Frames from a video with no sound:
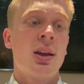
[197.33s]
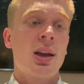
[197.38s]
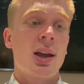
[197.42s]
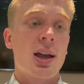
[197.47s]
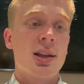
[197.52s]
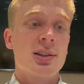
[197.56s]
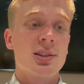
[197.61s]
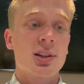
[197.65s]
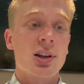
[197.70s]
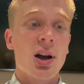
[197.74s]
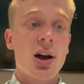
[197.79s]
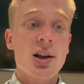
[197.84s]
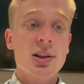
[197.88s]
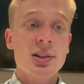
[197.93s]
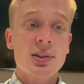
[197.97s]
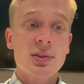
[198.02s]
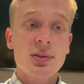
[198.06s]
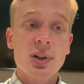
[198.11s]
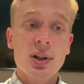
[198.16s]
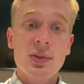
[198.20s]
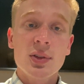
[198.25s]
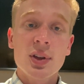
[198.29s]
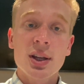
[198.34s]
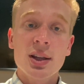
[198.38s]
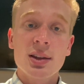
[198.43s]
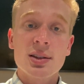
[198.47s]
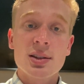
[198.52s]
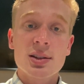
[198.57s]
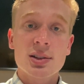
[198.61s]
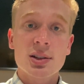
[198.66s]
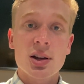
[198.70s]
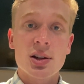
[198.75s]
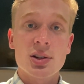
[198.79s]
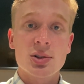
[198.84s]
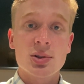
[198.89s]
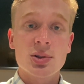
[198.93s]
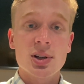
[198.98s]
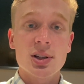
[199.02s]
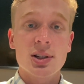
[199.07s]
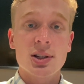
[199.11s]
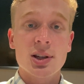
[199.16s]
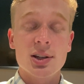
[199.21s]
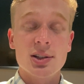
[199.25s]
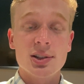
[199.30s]
As the cost of living in this
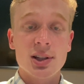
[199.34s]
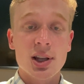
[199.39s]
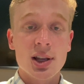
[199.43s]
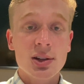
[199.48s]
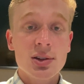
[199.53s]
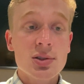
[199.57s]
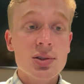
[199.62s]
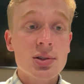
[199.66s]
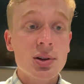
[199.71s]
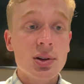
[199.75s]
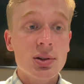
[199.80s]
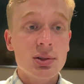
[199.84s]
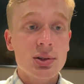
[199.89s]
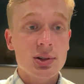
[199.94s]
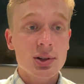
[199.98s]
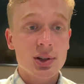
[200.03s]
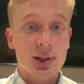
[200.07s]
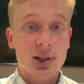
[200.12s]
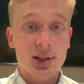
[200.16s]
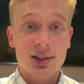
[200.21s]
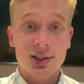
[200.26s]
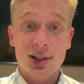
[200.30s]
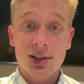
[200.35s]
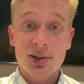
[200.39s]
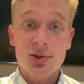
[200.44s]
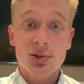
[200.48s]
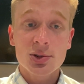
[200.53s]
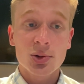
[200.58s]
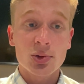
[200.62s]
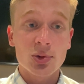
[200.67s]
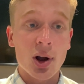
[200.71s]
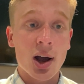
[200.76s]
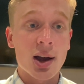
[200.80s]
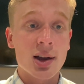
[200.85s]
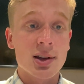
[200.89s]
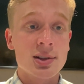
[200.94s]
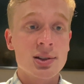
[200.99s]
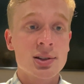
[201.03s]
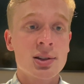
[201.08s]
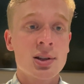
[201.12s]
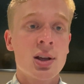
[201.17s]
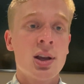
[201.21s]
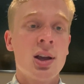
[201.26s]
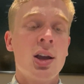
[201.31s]
country continues to rise,